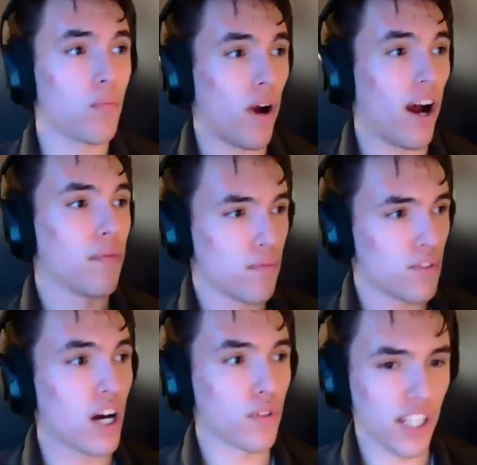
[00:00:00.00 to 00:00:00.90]
while
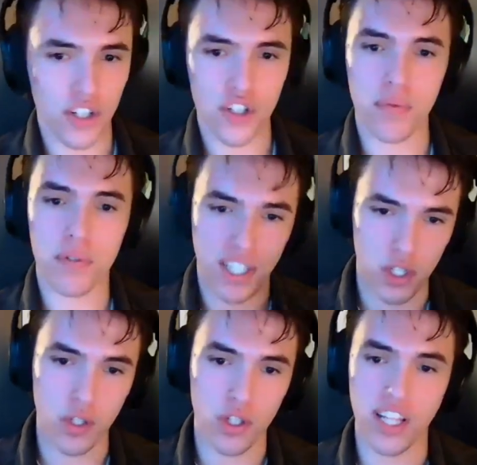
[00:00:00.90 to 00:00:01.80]
tough relationships can
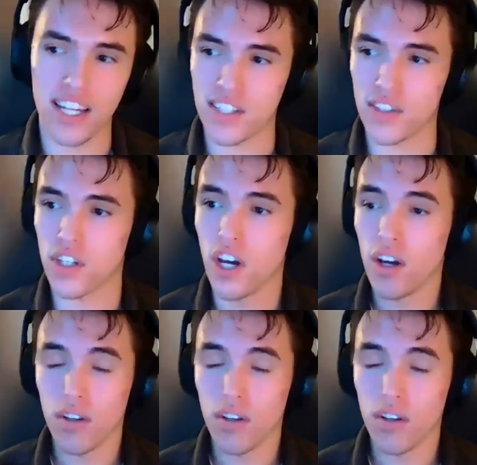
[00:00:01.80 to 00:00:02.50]
teach you those lessons,